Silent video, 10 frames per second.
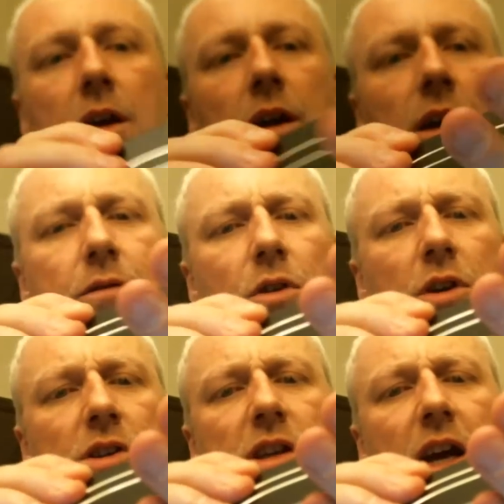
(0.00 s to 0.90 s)
and I've got
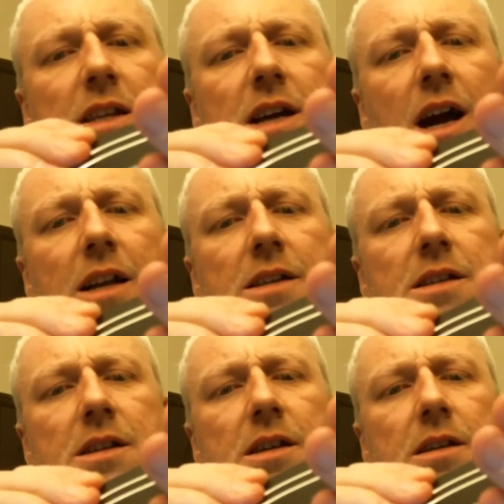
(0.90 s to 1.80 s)
it set at,
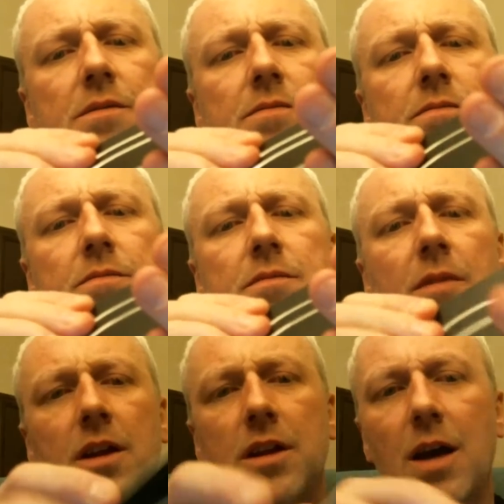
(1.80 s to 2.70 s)

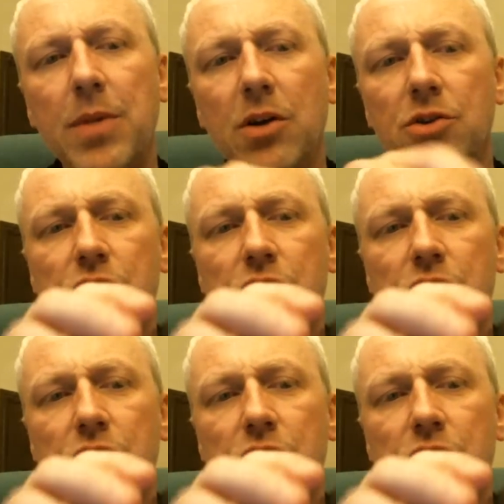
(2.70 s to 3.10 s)
that build you